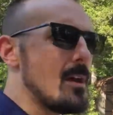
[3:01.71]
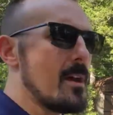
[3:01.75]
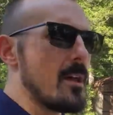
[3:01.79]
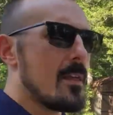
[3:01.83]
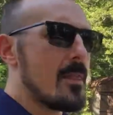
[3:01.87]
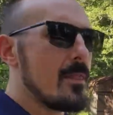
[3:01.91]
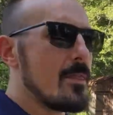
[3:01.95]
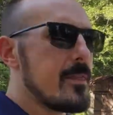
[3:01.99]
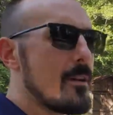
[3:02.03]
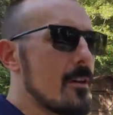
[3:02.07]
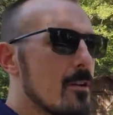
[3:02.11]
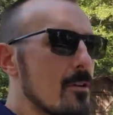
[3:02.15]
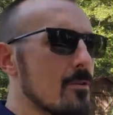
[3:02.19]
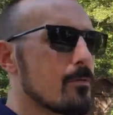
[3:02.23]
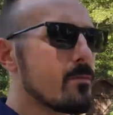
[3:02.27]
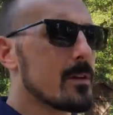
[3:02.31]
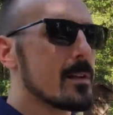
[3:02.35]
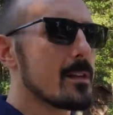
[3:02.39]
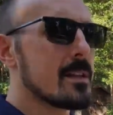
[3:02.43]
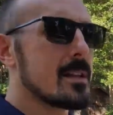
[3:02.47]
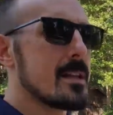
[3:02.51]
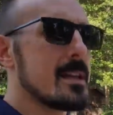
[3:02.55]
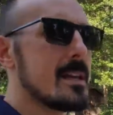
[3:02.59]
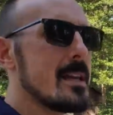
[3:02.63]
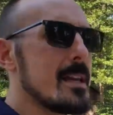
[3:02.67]
there
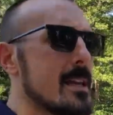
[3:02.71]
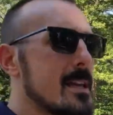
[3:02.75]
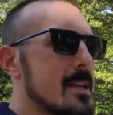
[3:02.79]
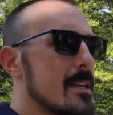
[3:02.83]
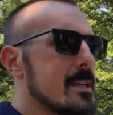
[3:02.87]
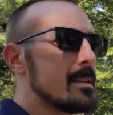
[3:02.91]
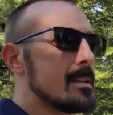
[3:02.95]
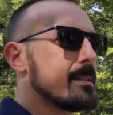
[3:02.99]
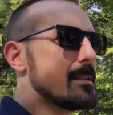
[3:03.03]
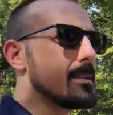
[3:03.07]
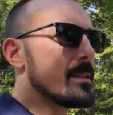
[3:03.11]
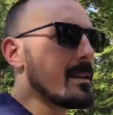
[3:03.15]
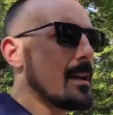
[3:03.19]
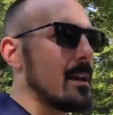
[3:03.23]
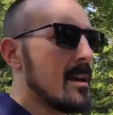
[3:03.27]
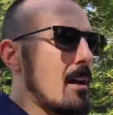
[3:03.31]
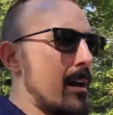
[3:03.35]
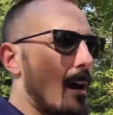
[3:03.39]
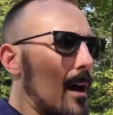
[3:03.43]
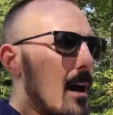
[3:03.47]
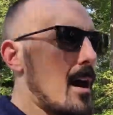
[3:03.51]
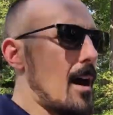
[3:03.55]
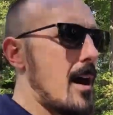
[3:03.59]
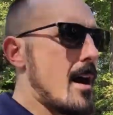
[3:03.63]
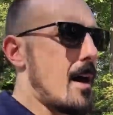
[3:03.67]
really is,
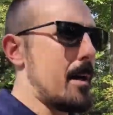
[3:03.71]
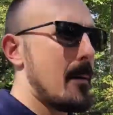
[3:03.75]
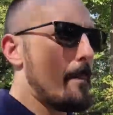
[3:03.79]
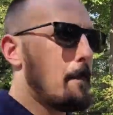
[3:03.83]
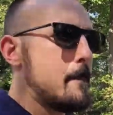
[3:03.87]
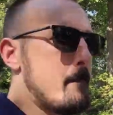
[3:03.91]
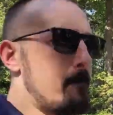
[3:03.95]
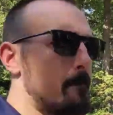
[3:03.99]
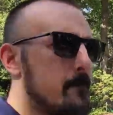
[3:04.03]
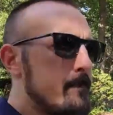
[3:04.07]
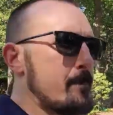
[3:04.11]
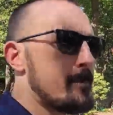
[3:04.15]
in